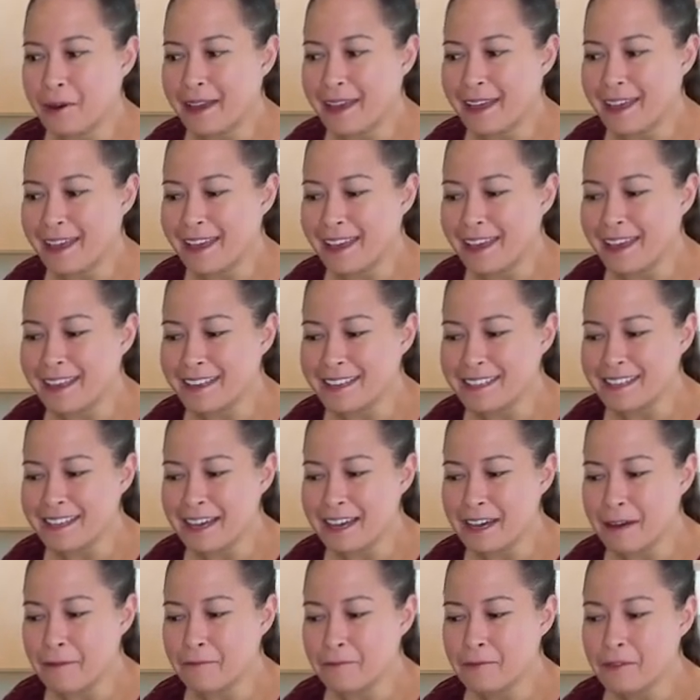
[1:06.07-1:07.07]
And
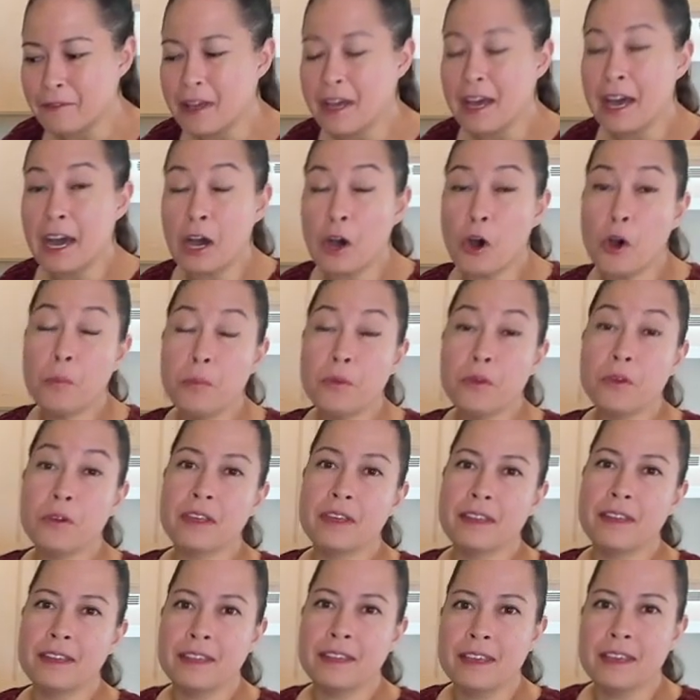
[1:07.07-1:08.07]
um, hope you
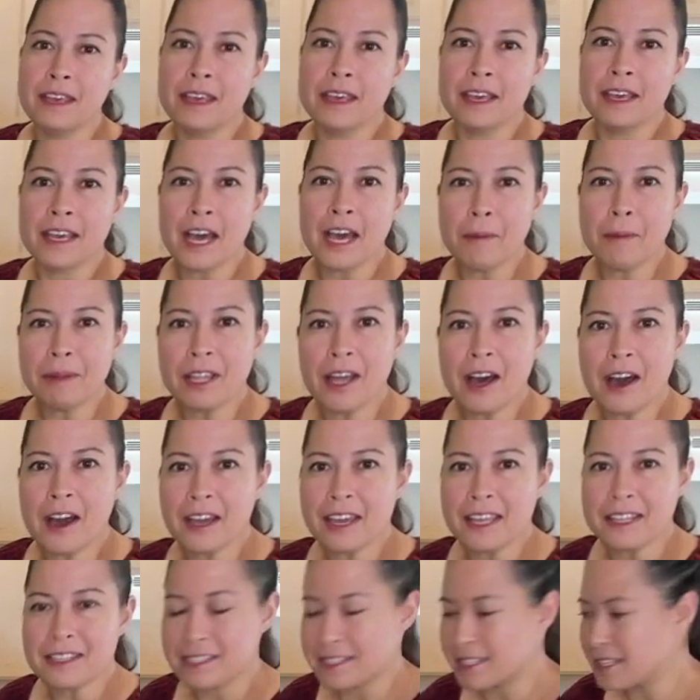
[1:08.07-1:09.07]
can come along
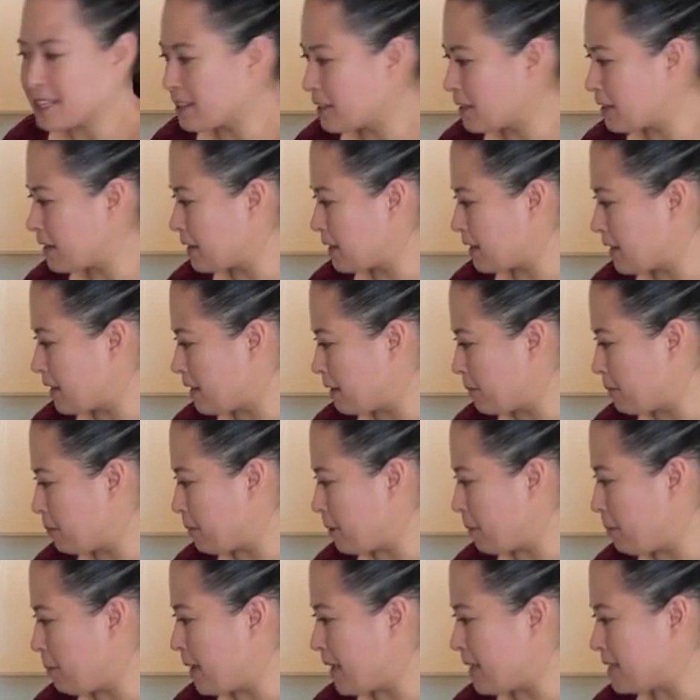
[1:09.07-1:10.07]
and see the um,
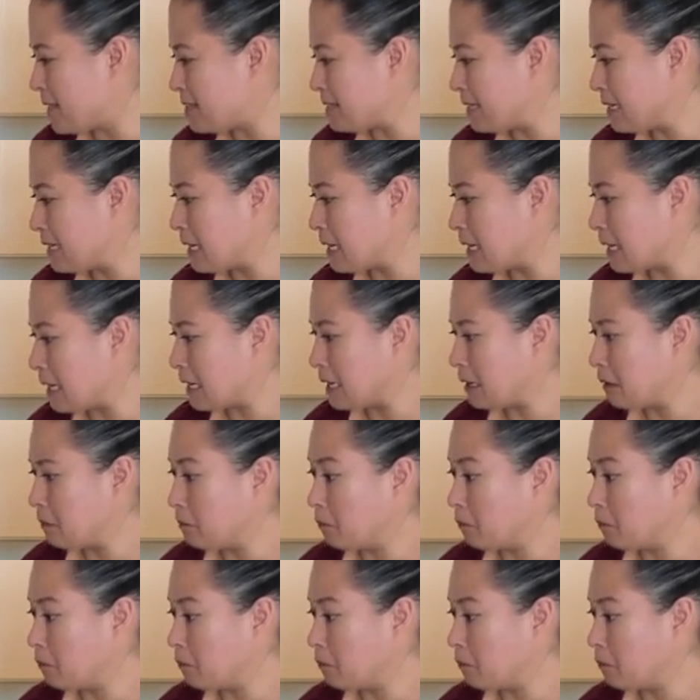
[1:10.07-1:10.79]
amazing uh,